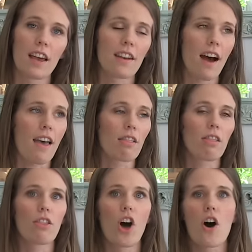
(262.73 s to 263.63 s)
and I
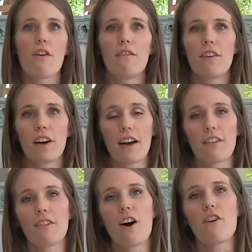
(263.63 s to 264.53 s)
love
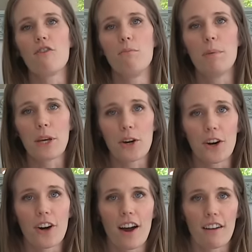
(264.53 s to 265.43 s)
beer.